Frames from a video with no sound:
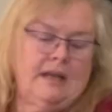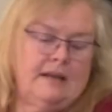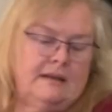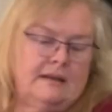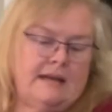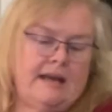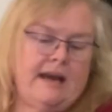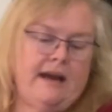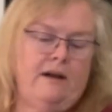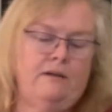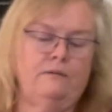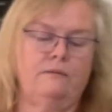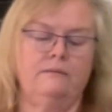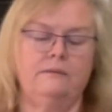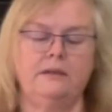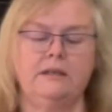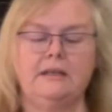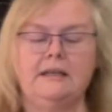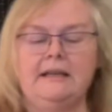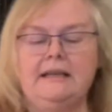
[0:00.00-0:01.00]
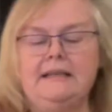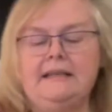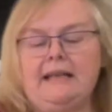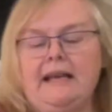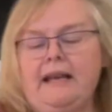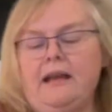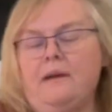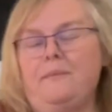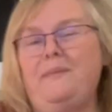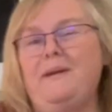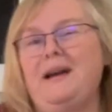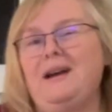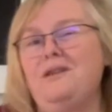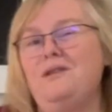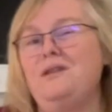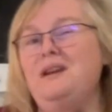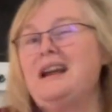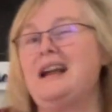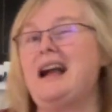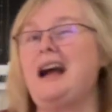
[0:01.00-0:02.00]
Now, we're going to take
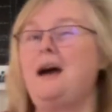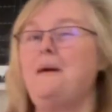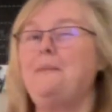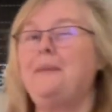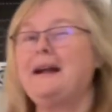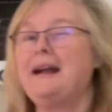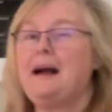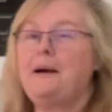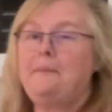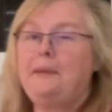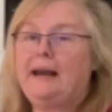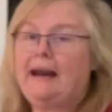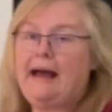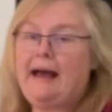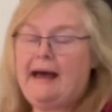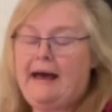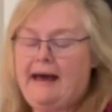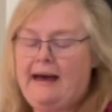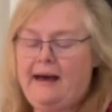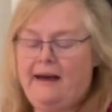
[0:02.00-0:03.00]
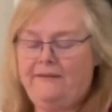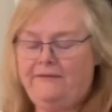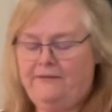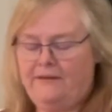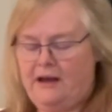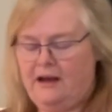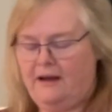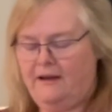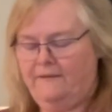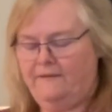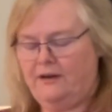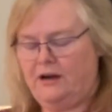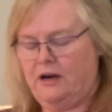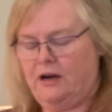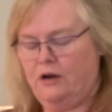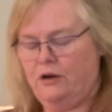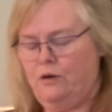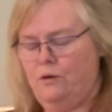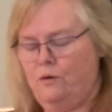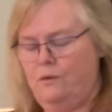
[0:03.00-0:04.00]
about a cup and a half of
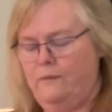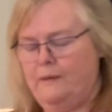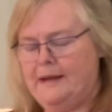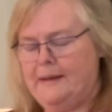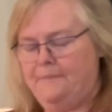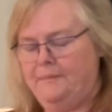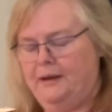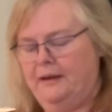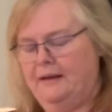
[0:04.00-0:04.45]
our Cool Whip